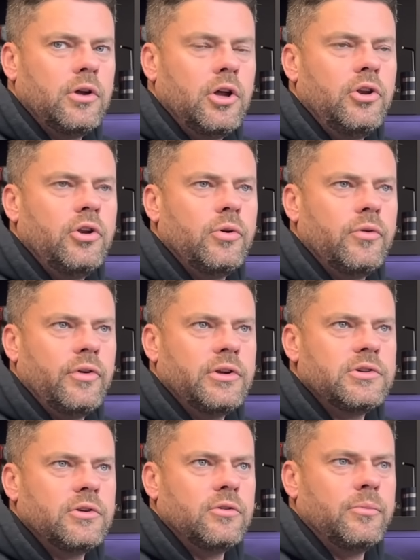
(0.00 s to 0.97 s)
a new
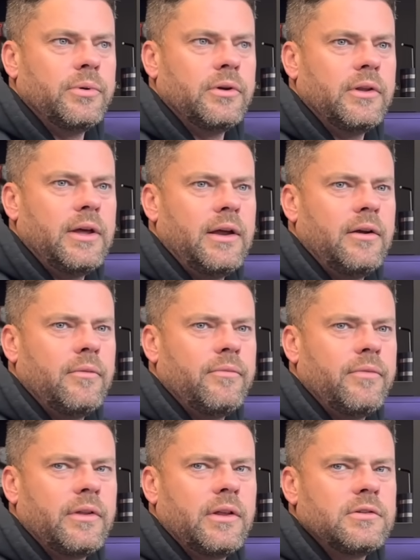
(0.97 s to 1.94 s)
original, but I
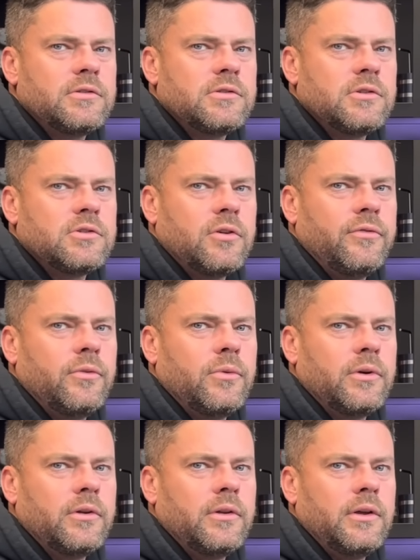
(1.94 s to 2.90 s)
think they're just a tougher
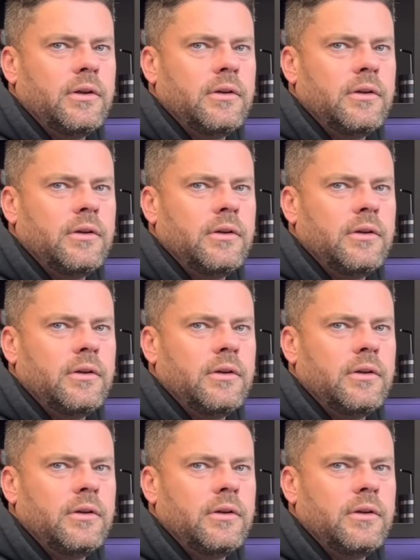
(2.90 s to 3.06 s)
one, aren't they?